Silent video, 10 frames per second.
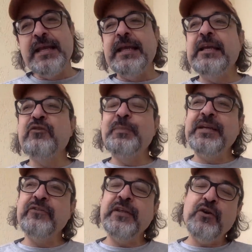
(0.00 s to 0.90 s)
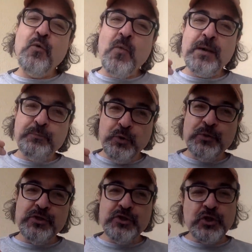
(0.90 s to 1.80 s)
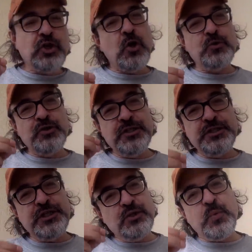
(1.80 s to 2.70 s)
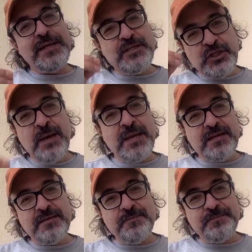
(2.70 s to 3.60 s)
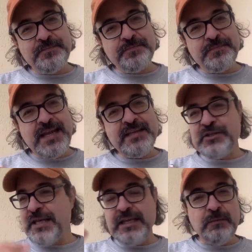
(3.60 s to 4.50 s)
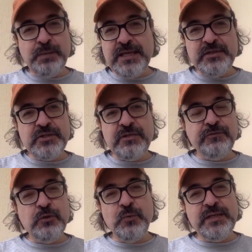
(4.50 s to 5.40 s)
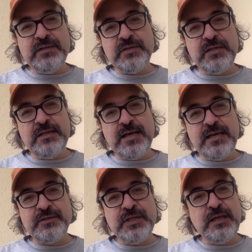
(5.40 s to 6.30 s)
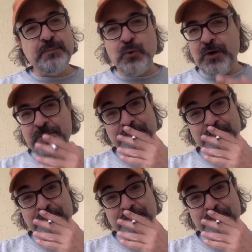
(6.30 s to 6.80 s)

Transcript: is because they don't want Putin to go to the G20 summit that is taking place in a few weeks in Singapore.